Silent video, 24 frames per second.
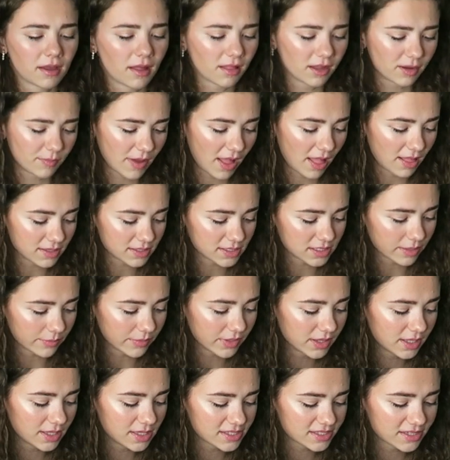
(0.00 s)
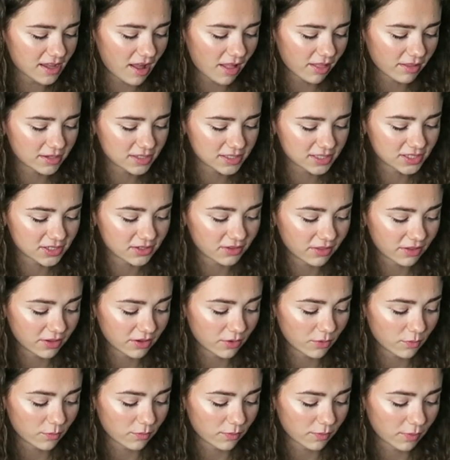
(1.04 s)
color palette. Some of these colors do
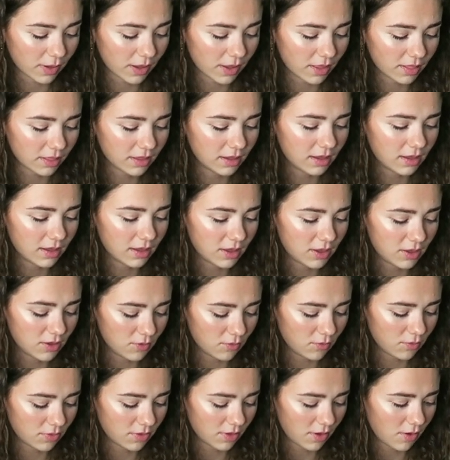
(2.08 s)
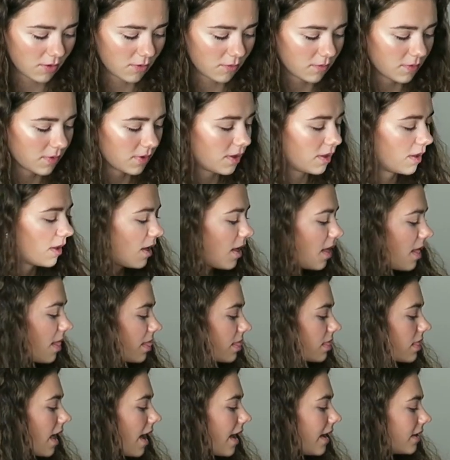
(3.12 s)
look really cute though.
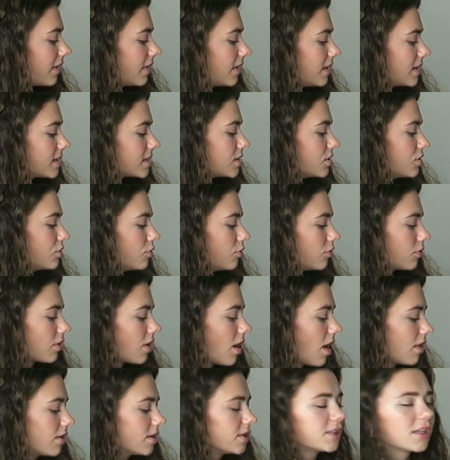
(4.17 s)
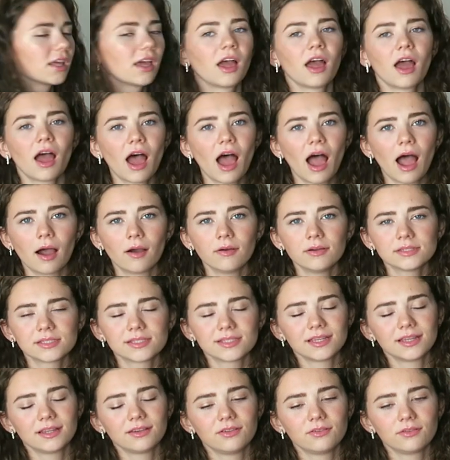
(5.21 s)
Like these nude colors. I always
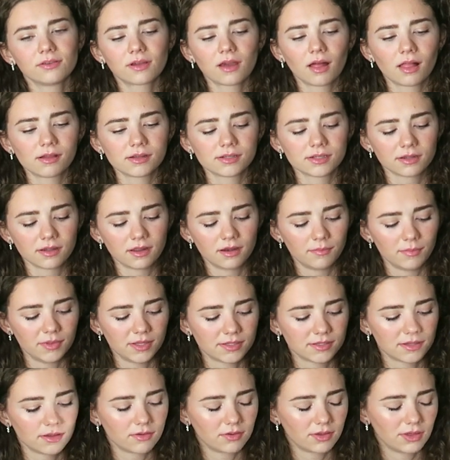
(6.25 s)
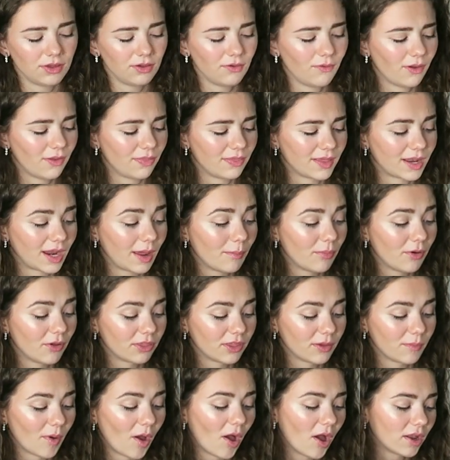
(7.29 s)
think nude colors are going to be so cute, and then I put
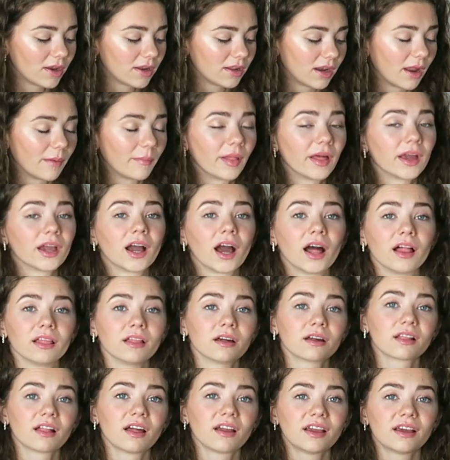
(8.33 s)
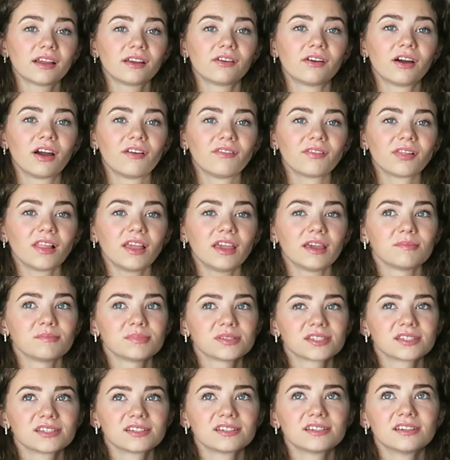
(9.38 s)
them on and I'm like, I look like I don't have
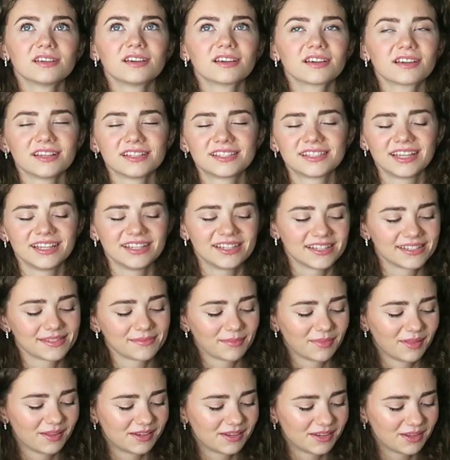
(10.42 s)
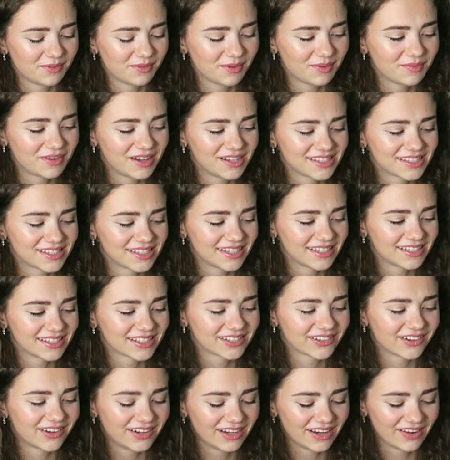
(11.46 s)
lips because they just blend in with my skin,
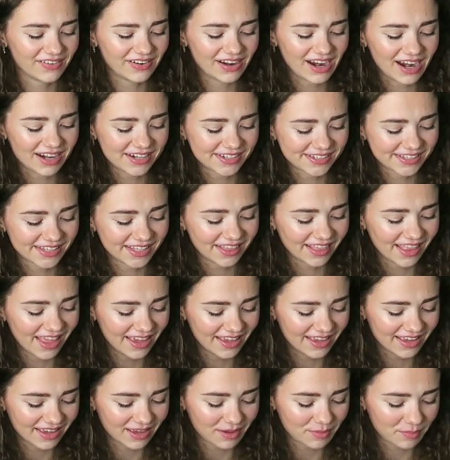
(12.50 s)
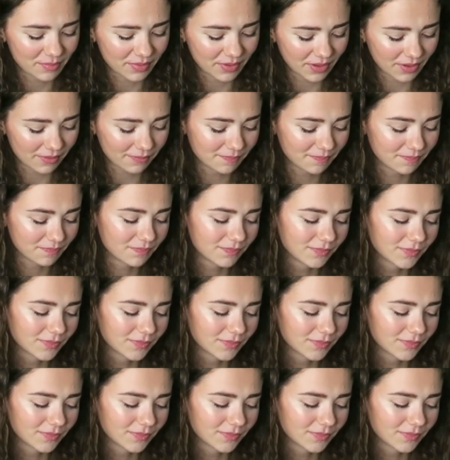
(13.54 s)
so I never actually like it, but